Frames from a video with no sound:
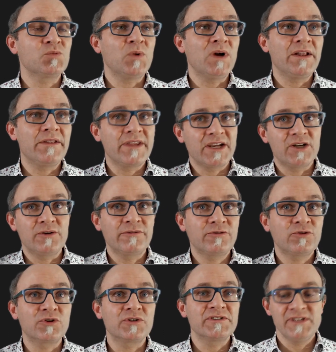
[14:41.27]
while they are of
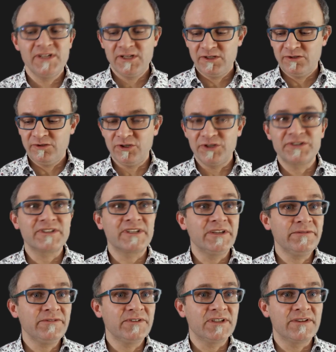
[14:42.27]
course not
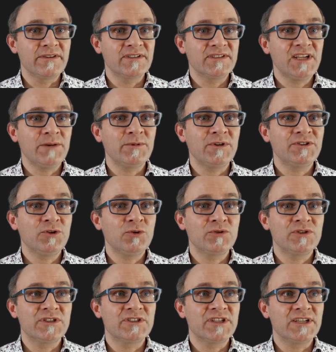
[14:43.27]
given in this
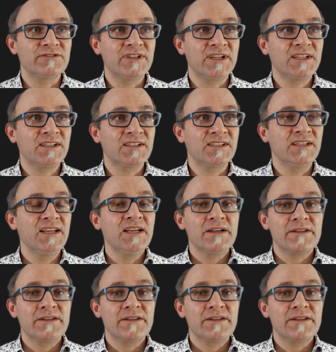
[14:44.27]
Hamiltonian directly,